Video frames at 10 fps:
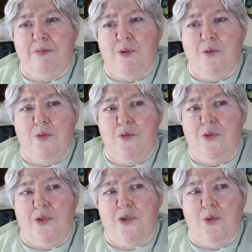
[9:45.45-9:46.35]
but
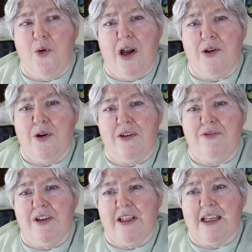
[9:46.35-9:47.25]
so why do I
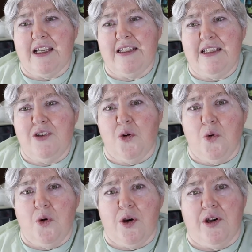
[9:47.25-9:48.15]
feel like I need to
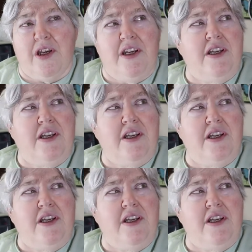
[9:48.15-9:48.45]
hoard